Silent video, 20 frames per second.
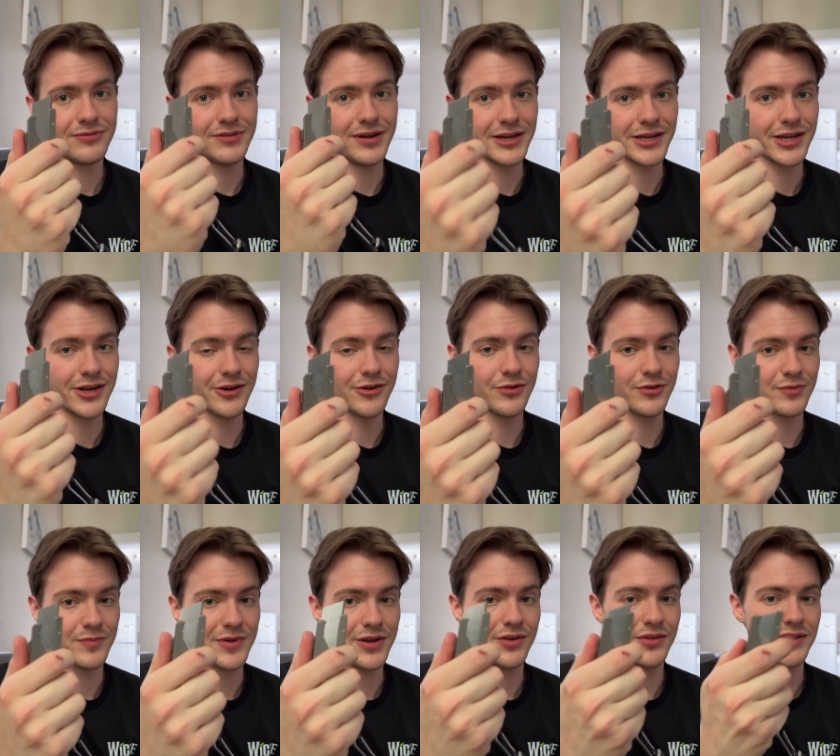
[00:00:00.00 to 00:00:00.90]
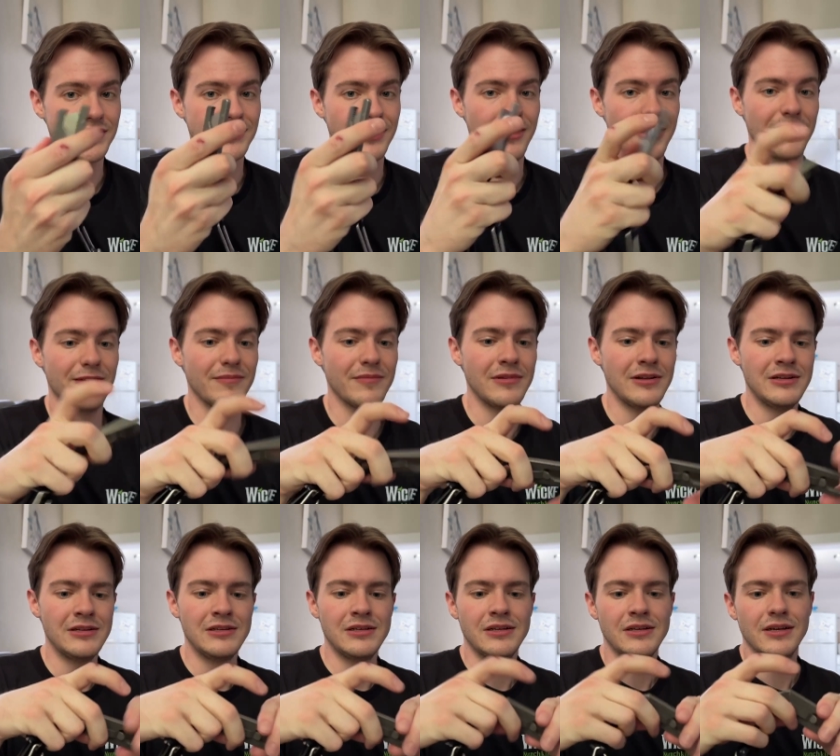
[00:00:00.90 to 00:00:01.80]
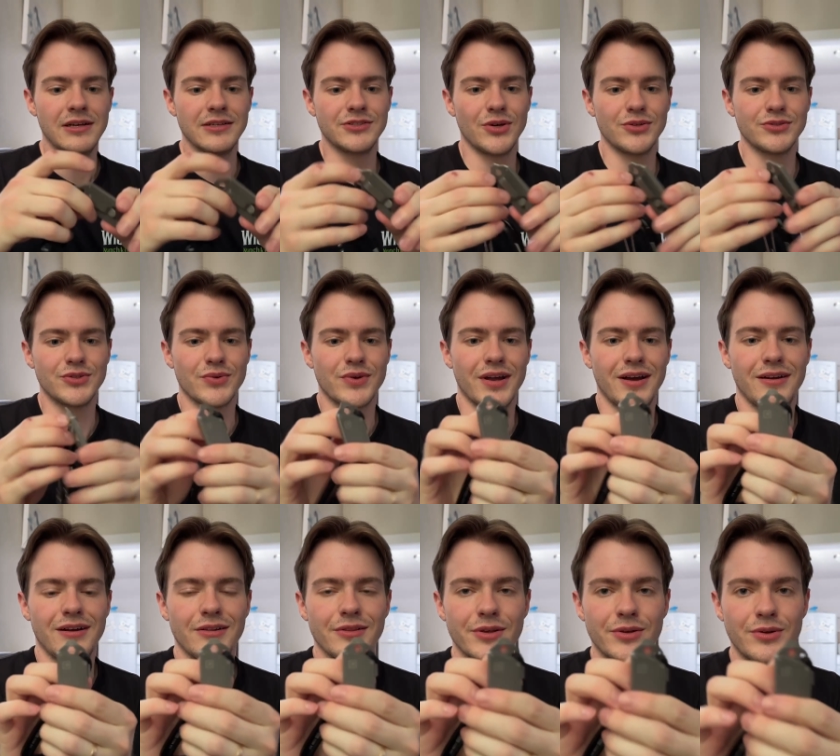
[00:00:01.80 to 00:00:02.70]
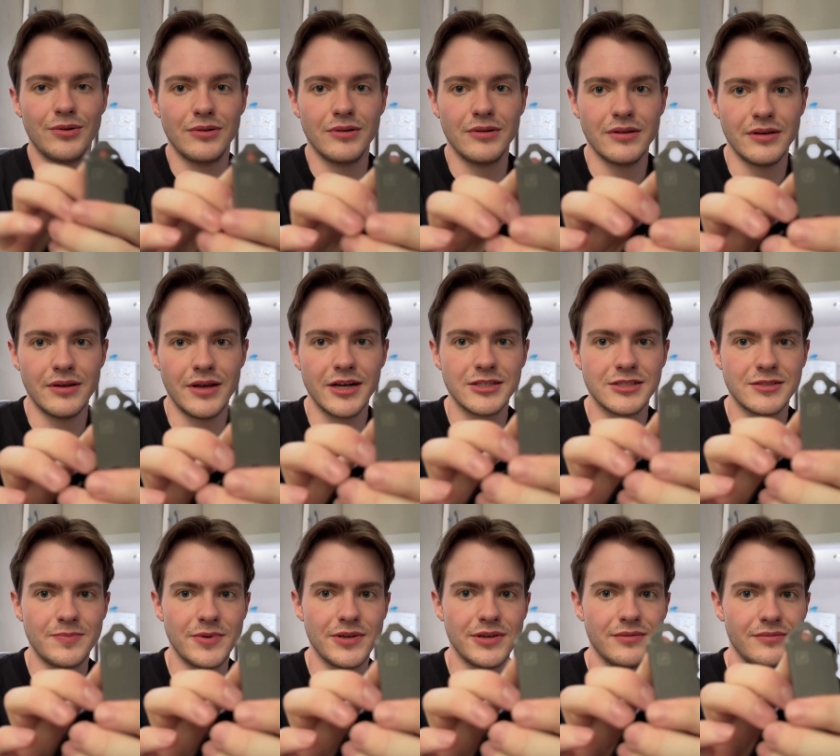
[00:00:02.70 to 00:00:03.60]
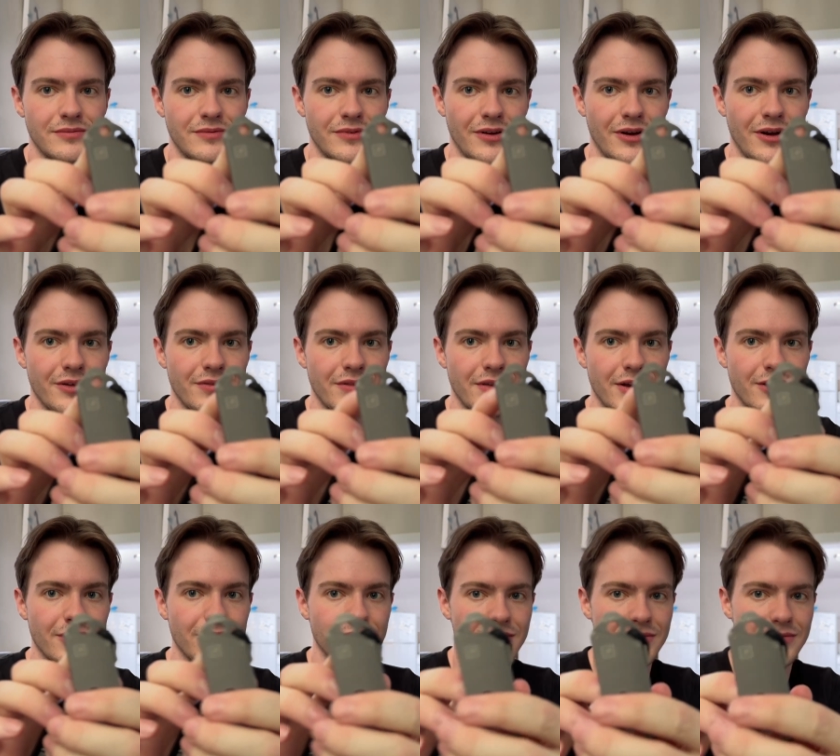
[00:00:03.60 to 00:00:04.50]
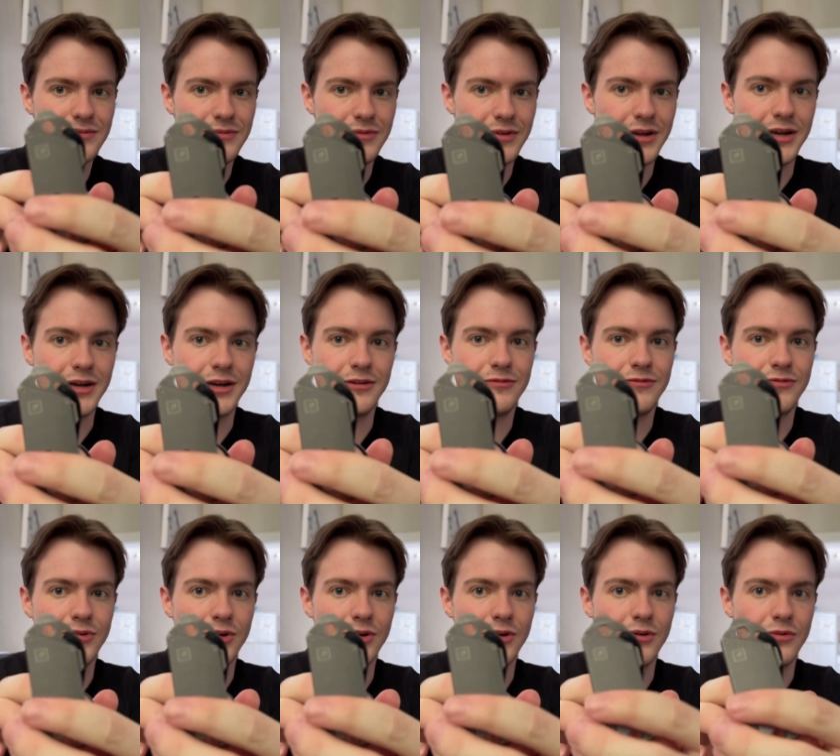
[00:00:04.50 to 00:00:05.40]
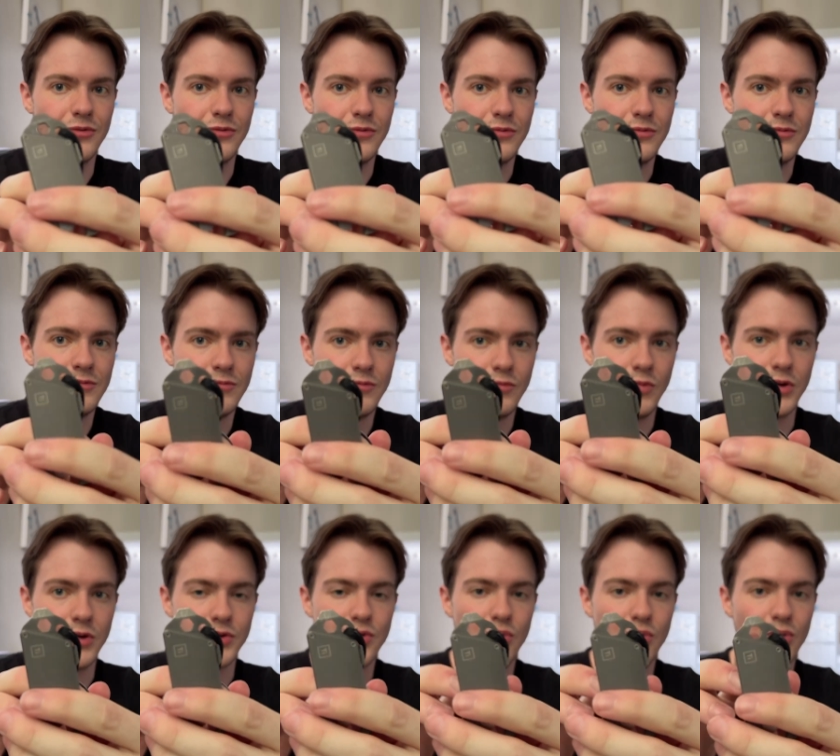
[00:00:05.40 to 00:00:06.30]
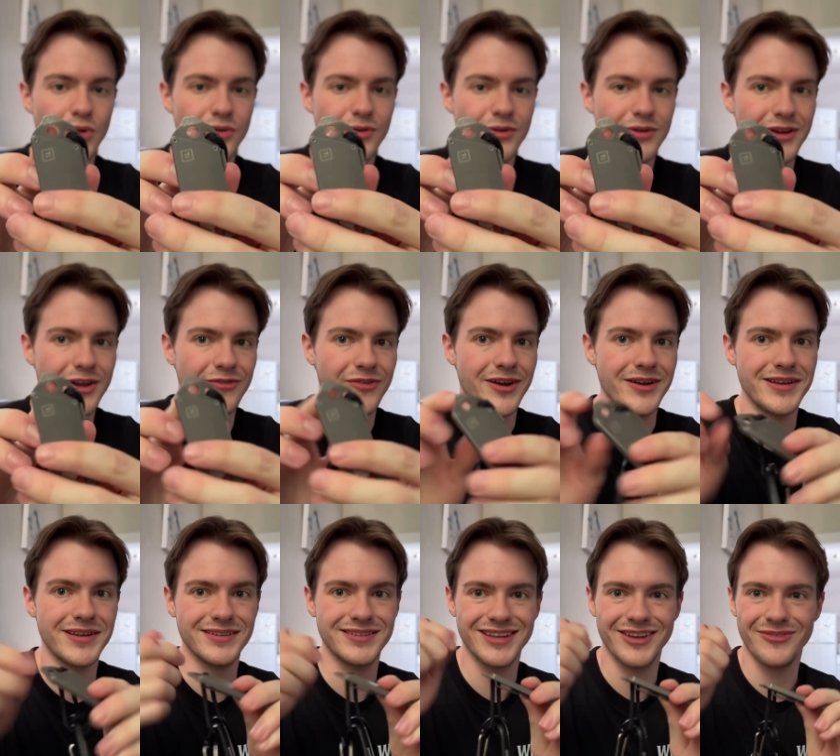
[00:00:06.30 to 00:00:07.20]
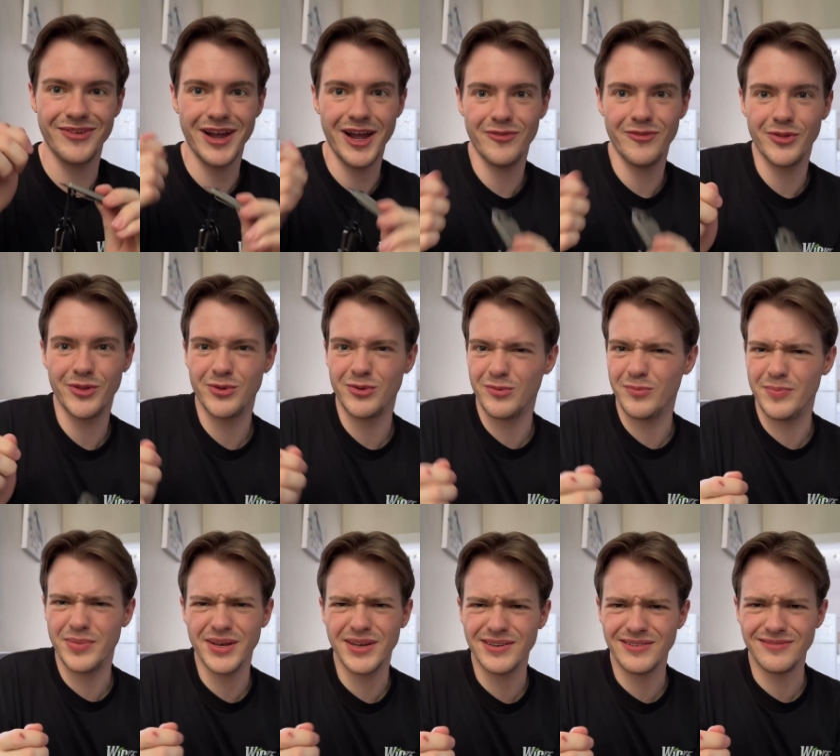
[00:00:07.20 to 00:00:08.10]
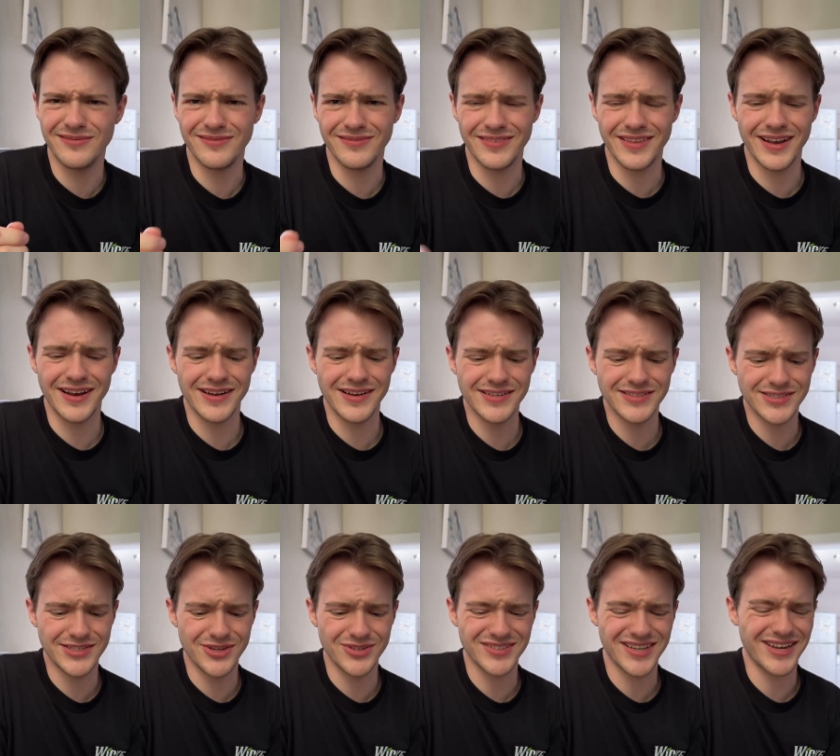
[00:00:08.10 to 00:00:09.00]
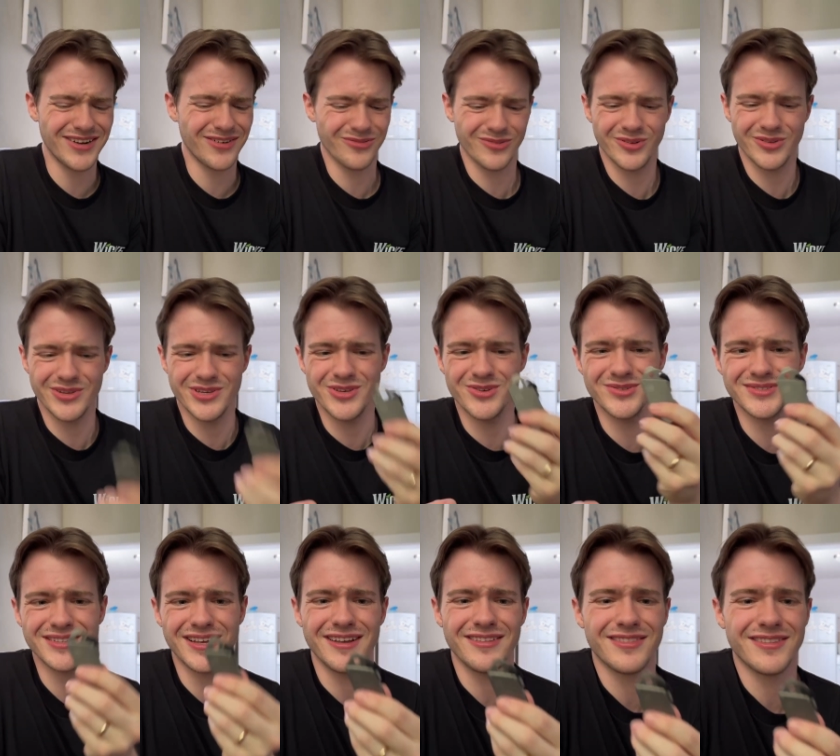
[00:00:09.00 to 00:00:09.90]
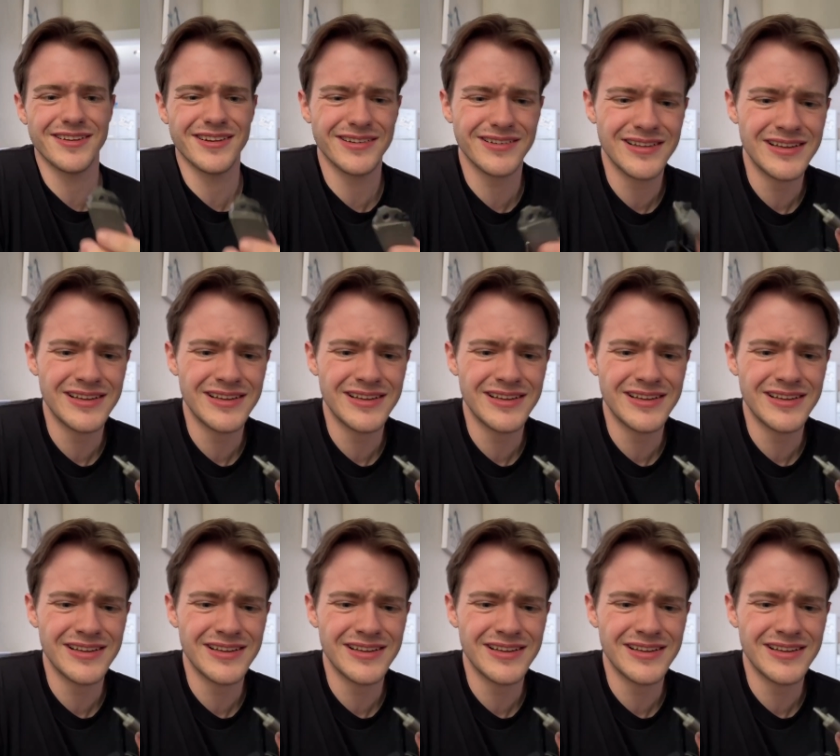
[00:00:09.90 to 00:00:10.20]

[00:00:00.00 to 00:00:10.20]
I carry it with me all the time. It's also got a little hex bit on there for 1/4 if I have a little bit that I need to use. I don't really use that thing.